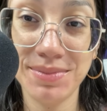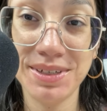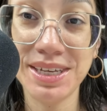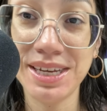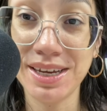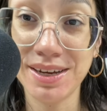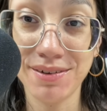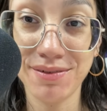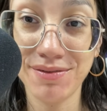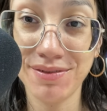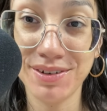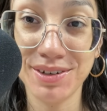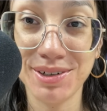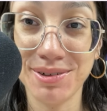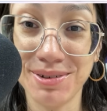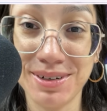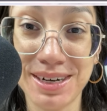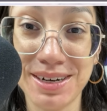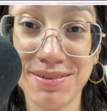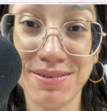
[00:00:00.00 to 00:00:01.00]
gift or
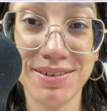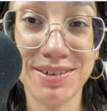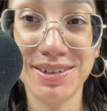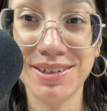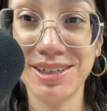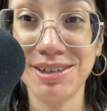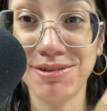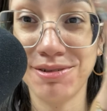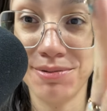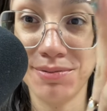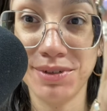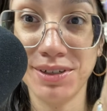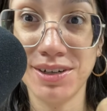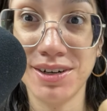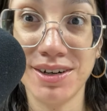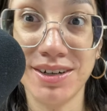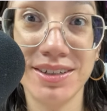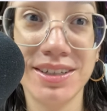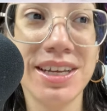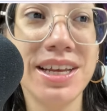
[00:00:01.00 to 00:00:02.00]
whatever it will be
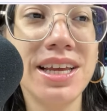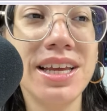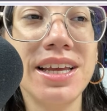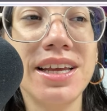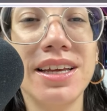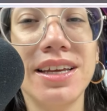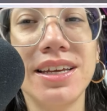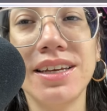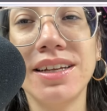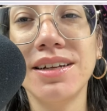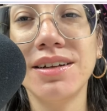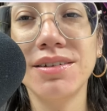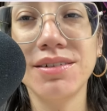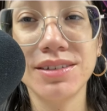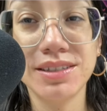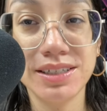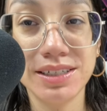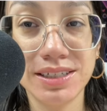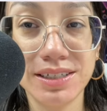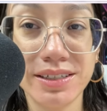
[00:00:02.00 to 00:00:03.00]
called. And it will
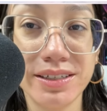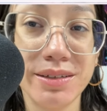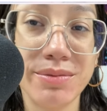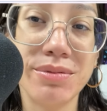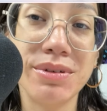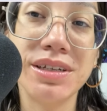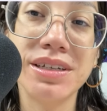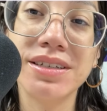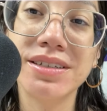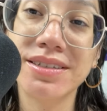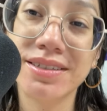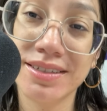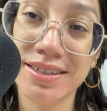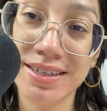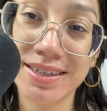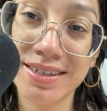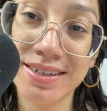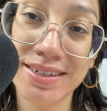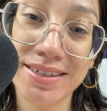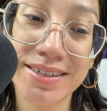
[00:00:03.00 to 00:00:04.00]
essentially be a
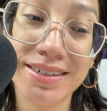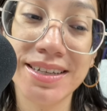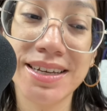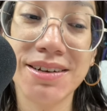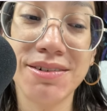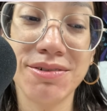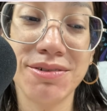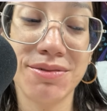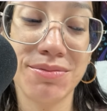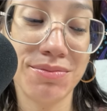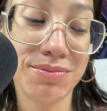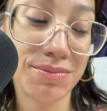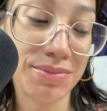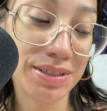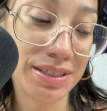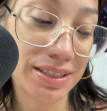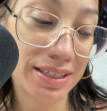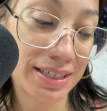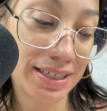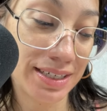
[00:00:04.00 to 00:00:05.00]
sticker that will
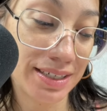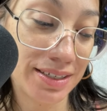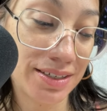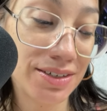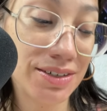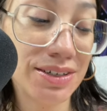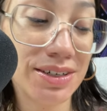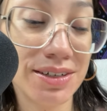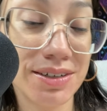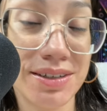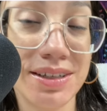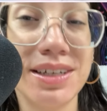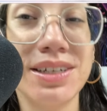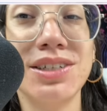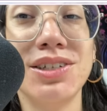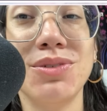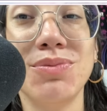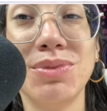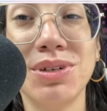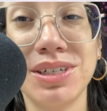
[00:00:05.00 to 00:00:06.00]
be like, you know,
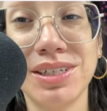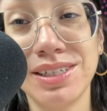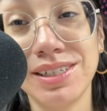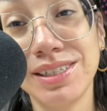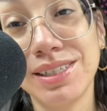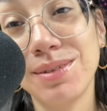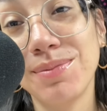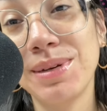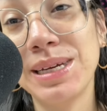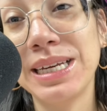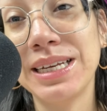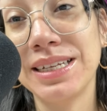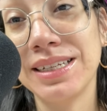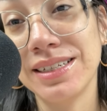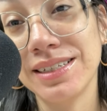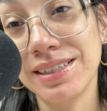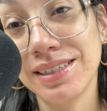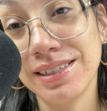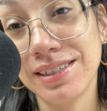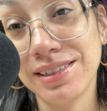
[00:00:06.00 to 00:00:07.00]
that you participate in
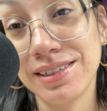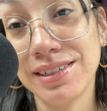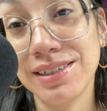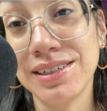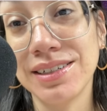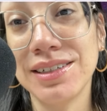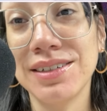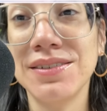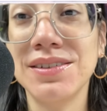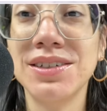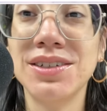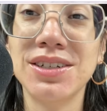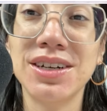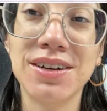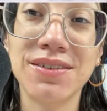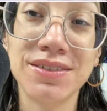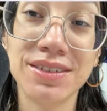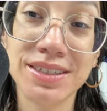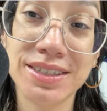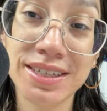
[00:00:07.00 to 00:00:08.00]
the sisterhood of the
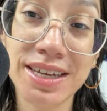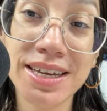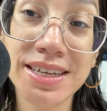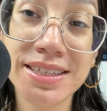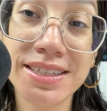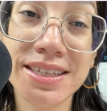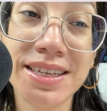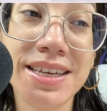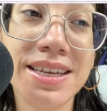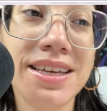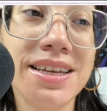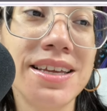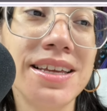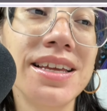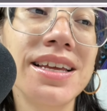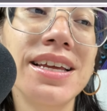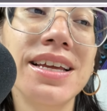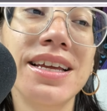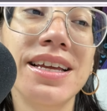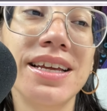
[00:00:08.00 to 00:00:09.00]
traveling size kit
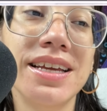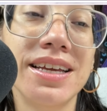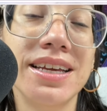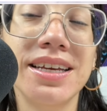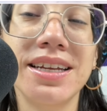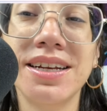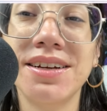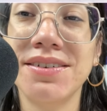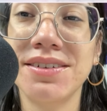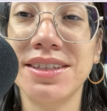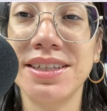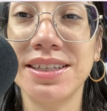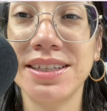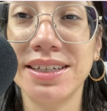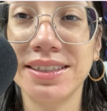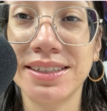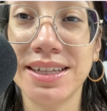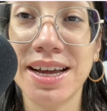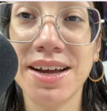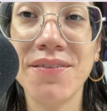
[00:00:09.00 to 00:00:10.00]
and everything
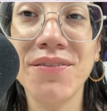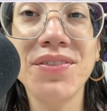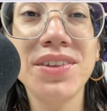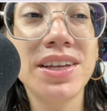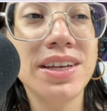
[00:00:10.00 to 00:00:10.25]
like that.